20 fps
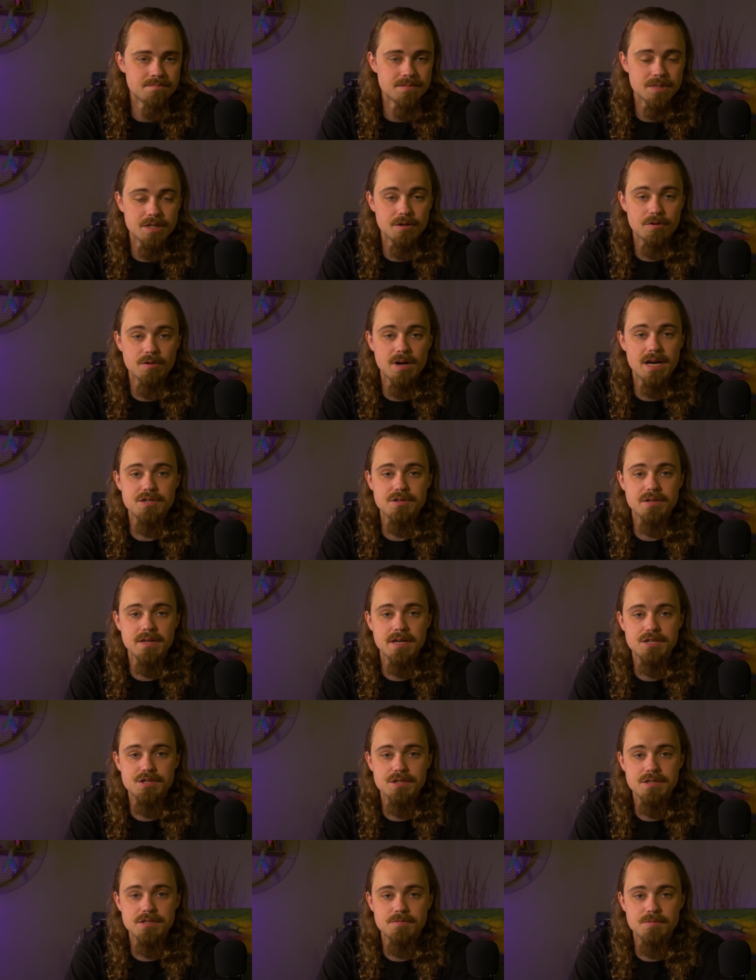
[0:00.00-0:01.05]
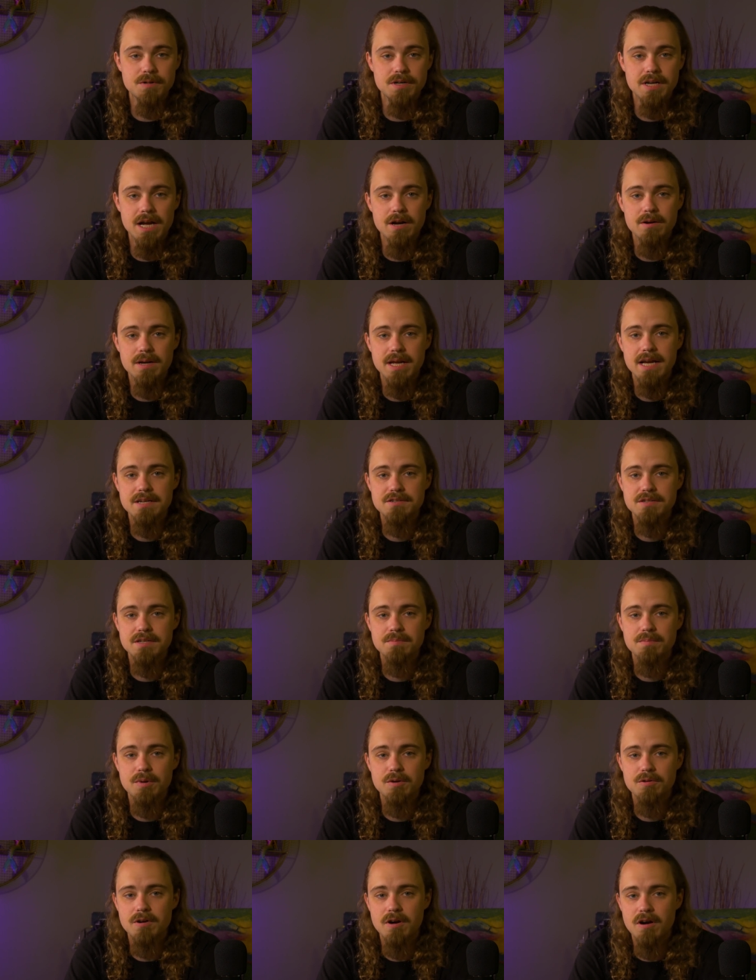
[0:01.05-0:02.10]
Congratulations, we're now casting
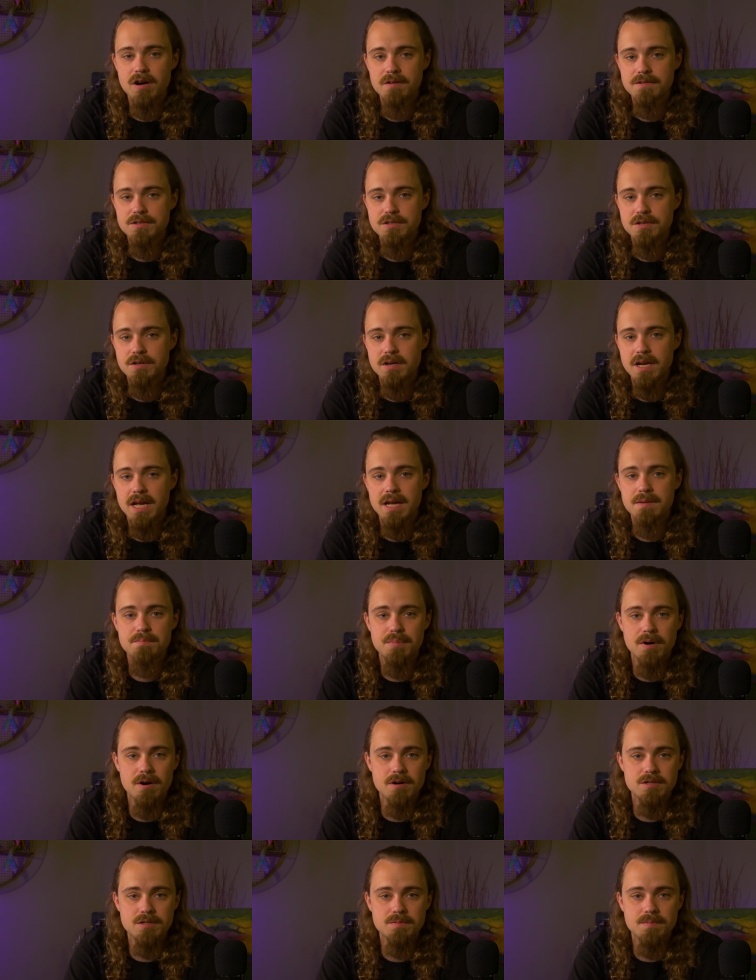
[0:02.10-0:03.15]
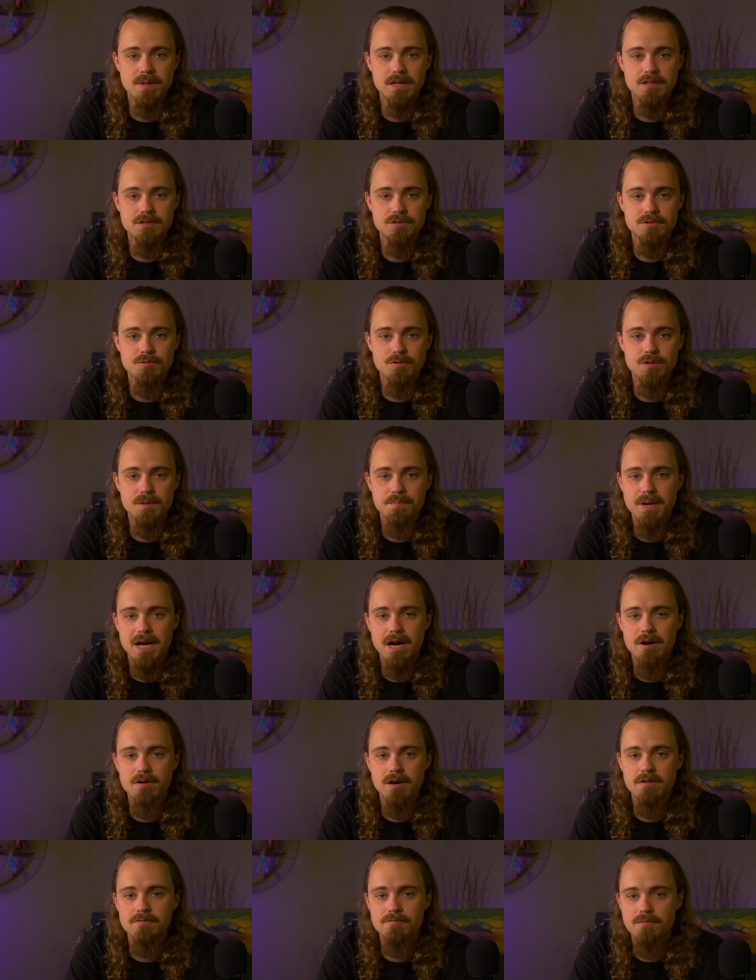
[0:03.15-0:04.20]
both artificer and bard spells through the
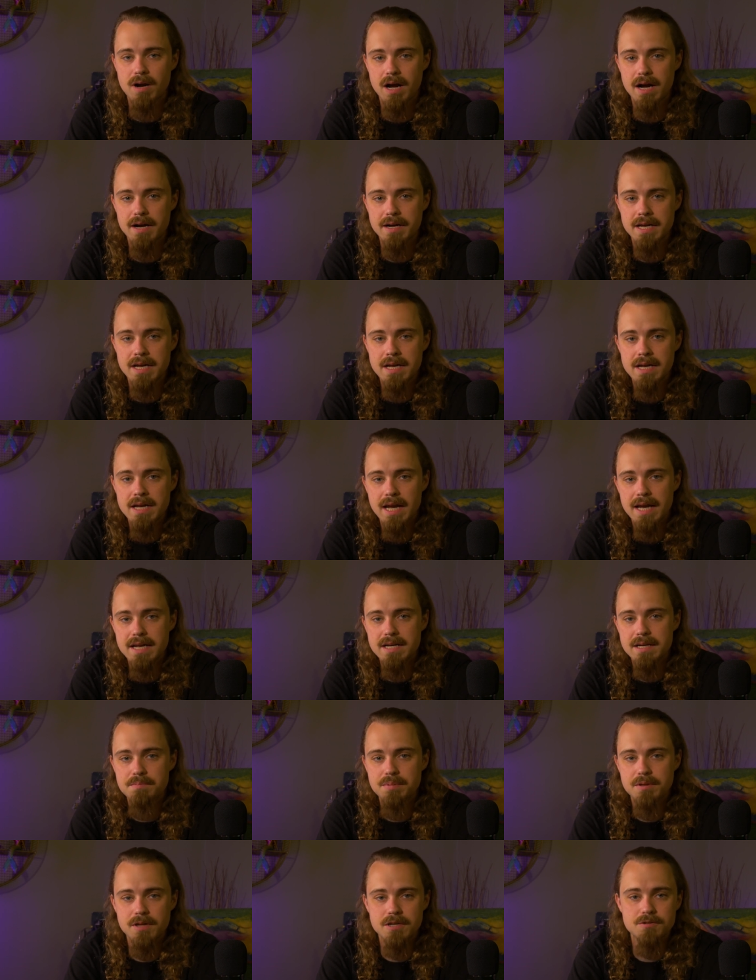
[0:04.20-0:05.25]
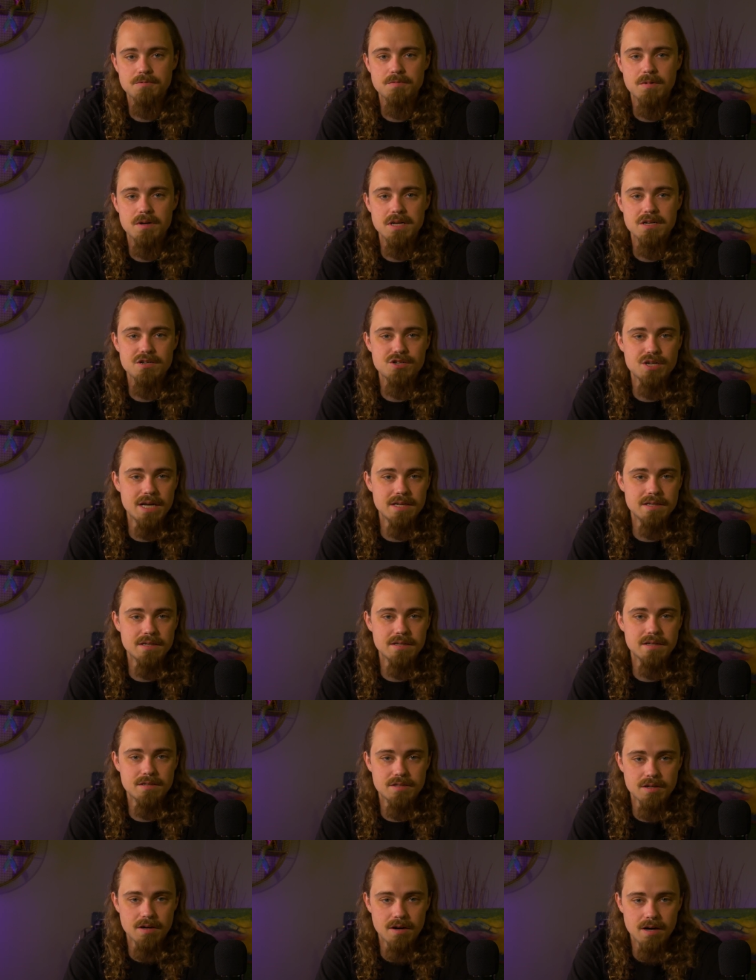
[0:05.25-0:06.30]
power of rock and a plus one enchanted
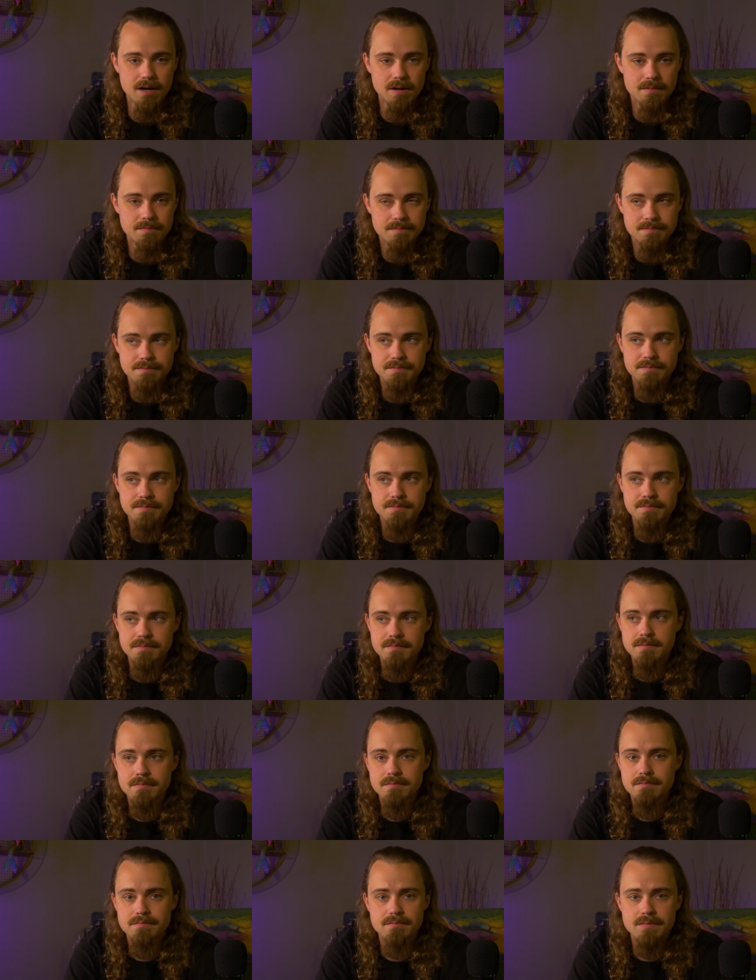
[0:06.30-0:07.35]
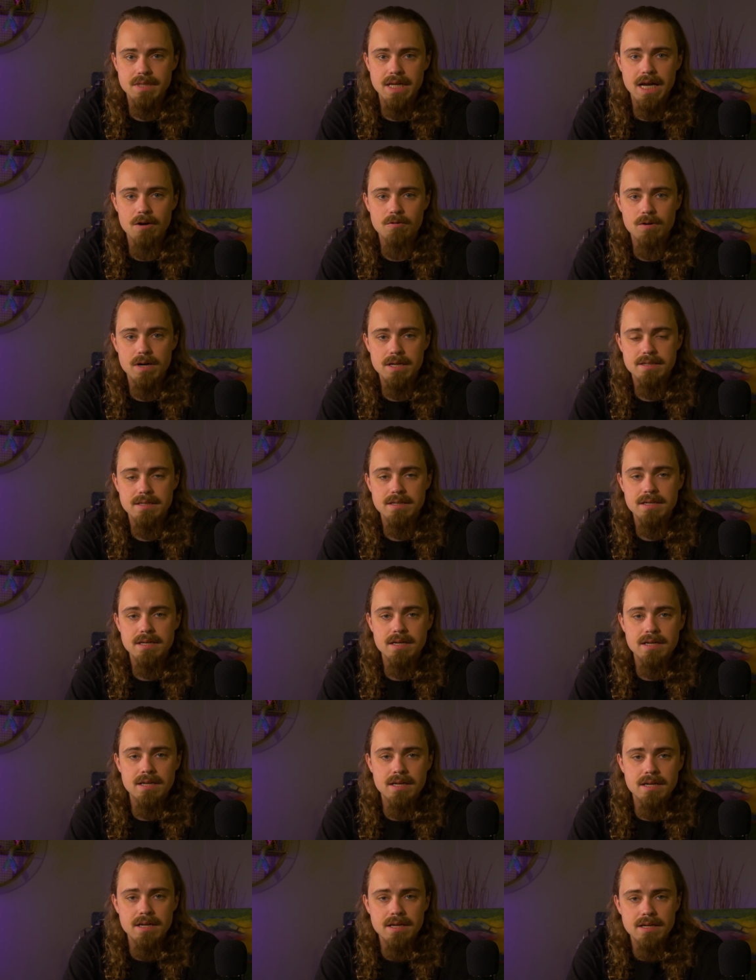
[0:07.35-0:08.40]
guitar. Now what?
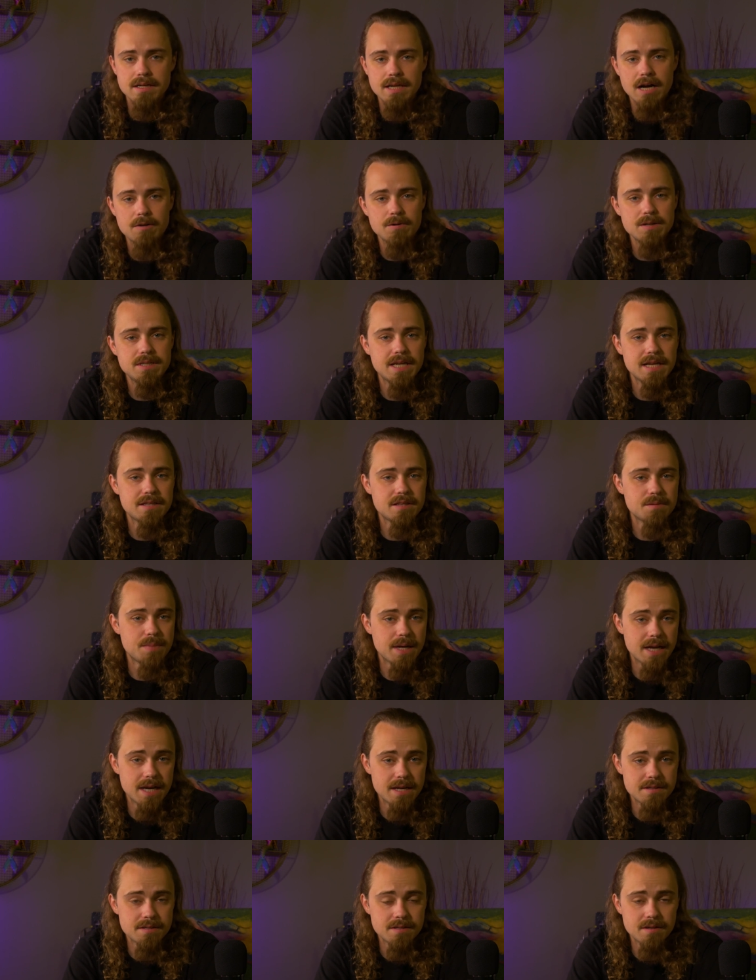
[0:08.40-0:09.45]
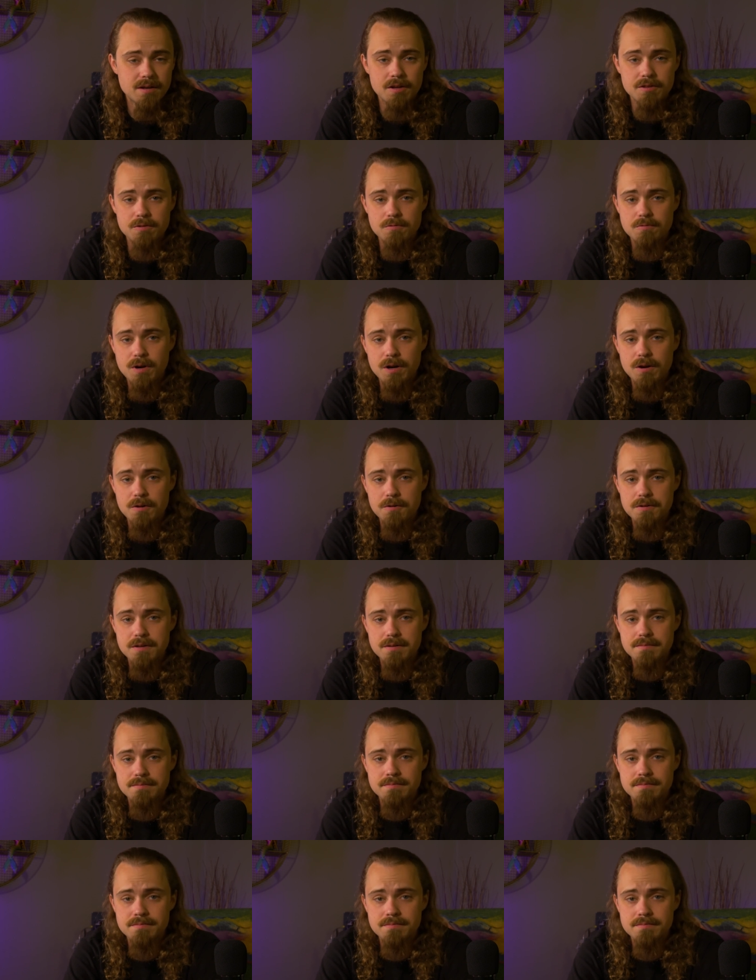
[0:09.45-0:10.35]
Now we take the band on the road.